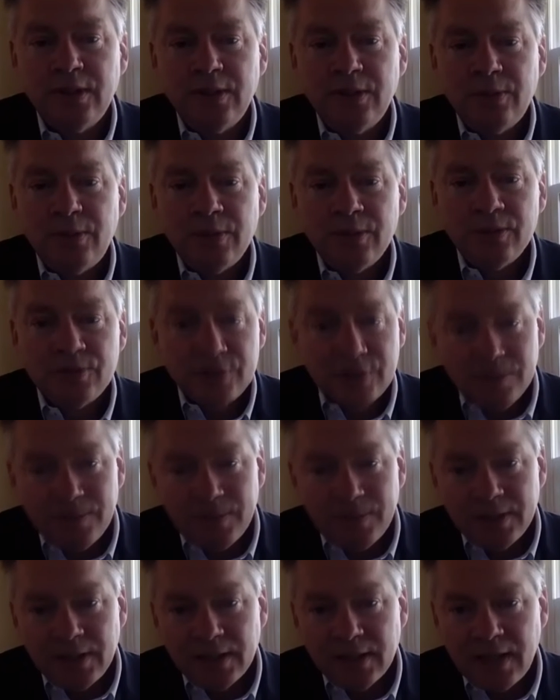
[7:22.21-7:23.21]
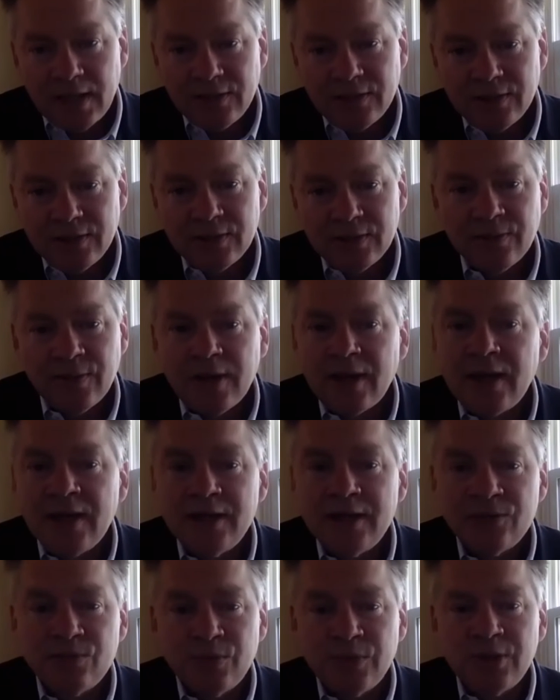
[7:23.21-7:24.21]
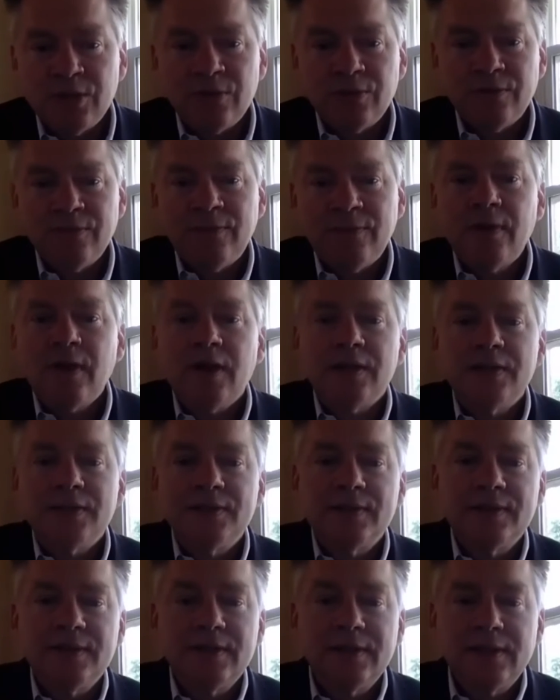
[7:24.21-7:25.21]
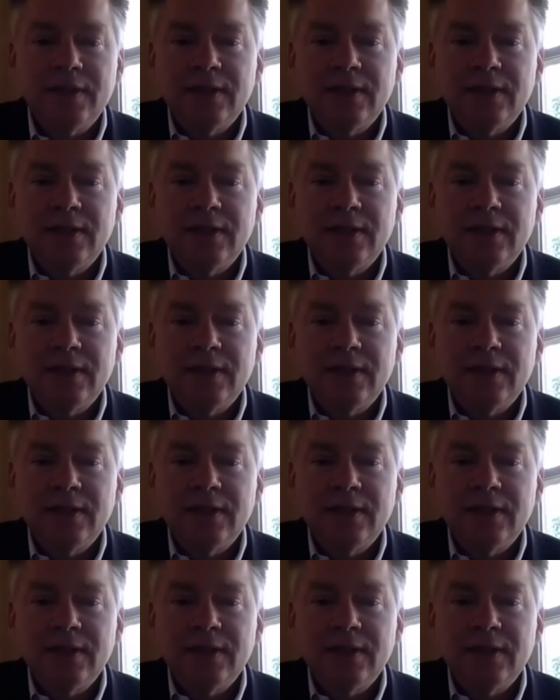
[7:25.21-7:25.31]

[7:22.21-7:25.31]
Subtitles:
whether something that catches their eye is real or false.